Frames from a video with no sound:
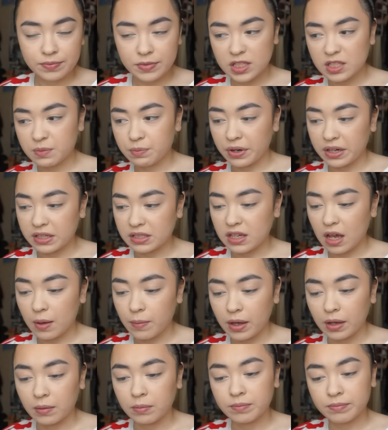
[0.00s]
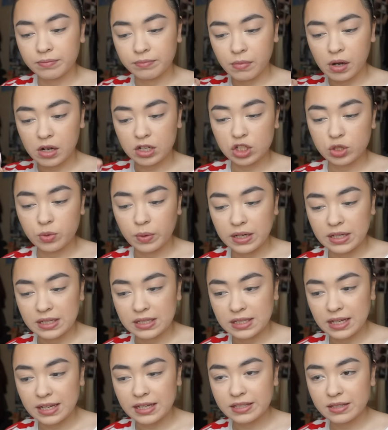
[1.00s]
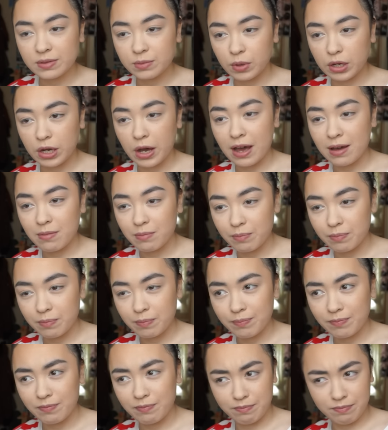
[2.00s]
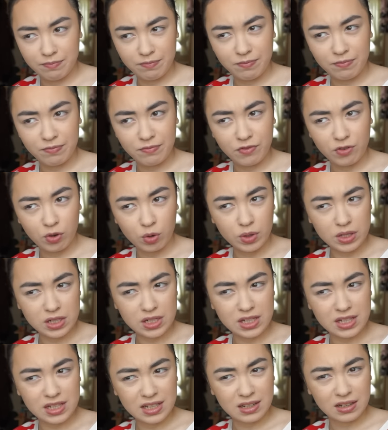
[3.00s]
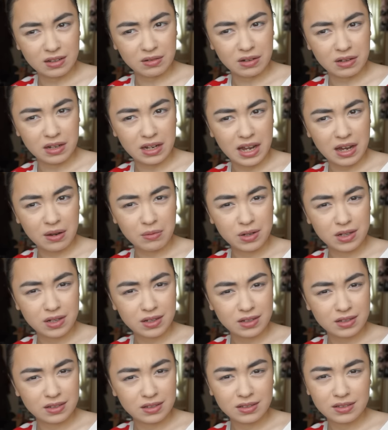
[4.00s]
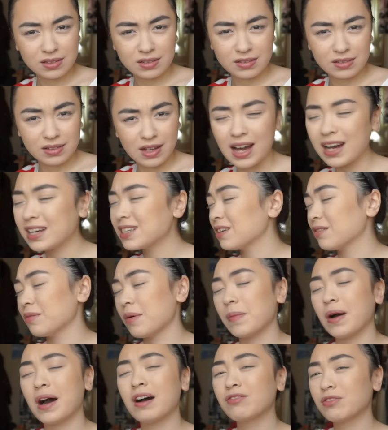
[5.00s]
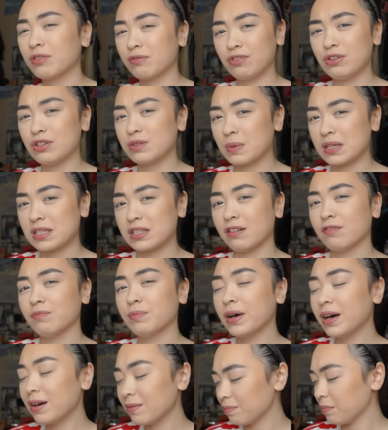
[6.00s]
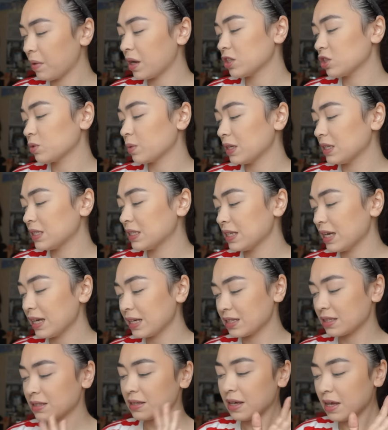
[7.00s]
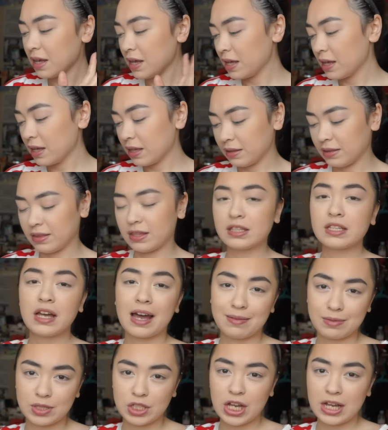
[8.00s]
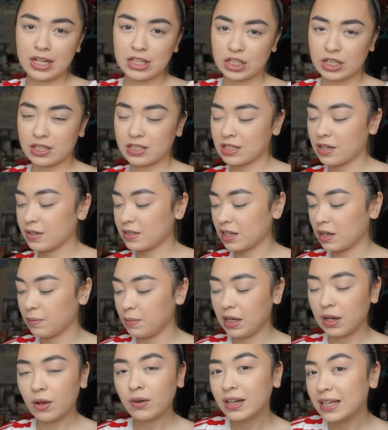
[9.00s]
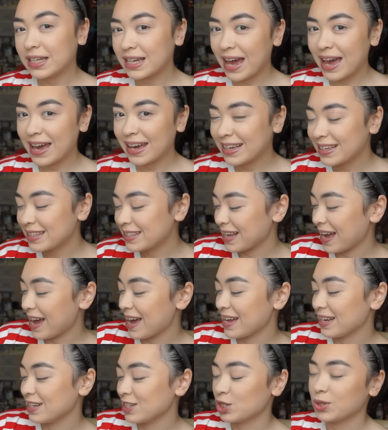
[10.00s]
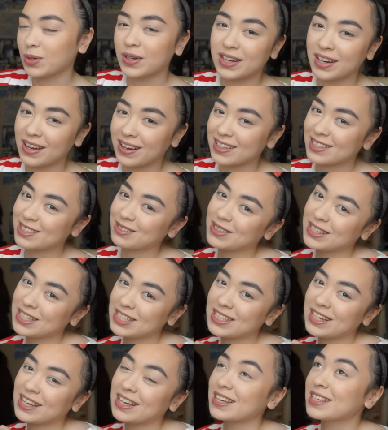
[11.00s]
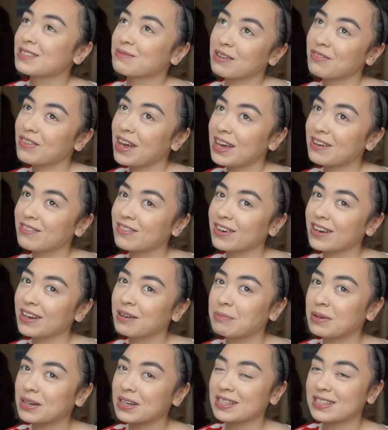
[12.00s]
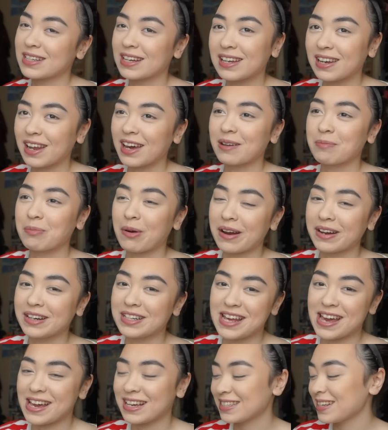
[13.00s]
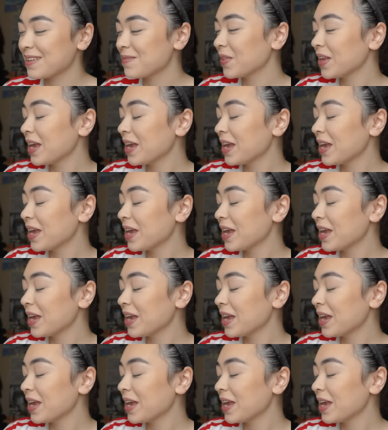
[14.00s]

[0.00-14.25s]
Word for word: spring's coming. March 26th, we're going forward an hour? I don't remember, I've confused myself, but March 26th, the time's changing. So it's going to be longer days and shorter nights, which is my favourite because I like brighter days.